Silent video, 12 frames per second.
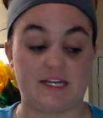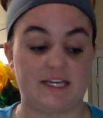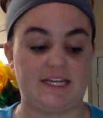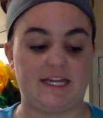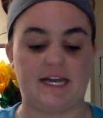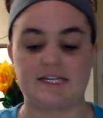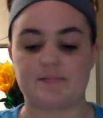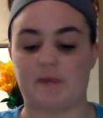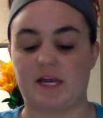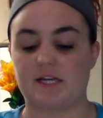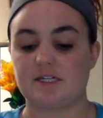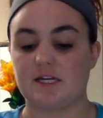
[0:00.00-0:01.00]
a key
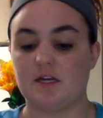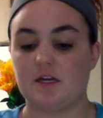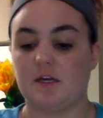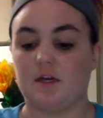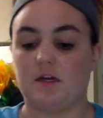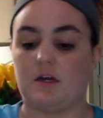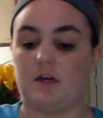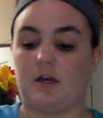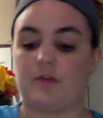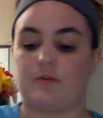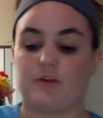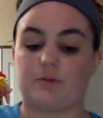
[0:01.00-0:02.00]
aspect
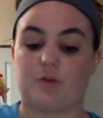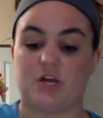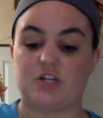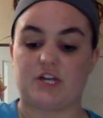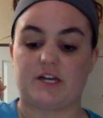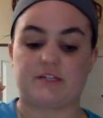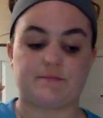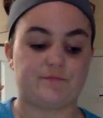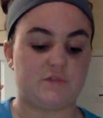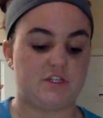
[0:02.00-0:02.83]
throughout the project.